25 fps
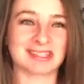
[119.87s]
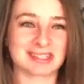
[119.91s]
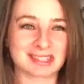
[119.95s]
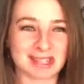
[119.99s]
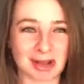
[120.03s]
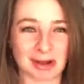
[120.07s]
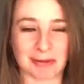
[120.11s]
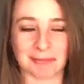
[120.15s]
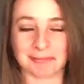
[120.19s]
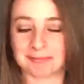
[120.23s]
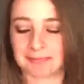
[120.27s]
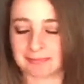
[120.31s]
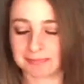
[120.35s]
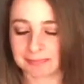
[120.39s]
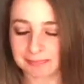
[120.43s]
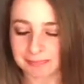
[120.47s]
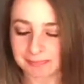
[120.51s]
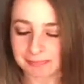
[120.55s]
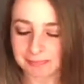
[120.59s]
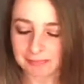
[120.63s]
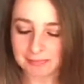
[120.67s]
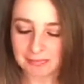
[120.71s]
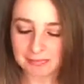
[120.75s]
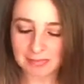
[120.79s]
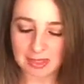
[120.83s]
So
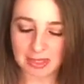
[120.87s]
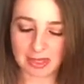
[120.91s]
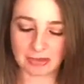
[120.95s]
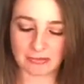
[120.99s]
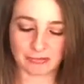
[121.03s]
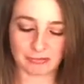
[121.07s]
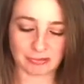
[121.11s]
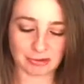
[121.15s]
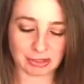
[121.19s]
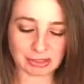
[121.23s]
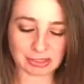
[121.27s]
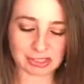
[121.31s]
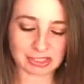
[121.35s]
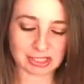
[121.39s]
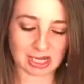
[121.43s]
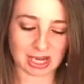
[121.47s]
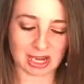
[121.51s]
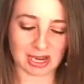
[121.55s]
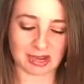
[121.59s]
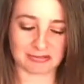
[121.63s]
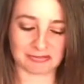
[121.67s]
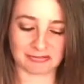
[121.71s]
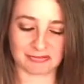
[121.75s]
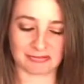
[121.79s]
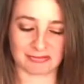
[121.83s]
first
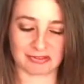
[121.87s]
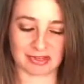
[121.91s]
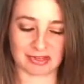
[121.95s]
off,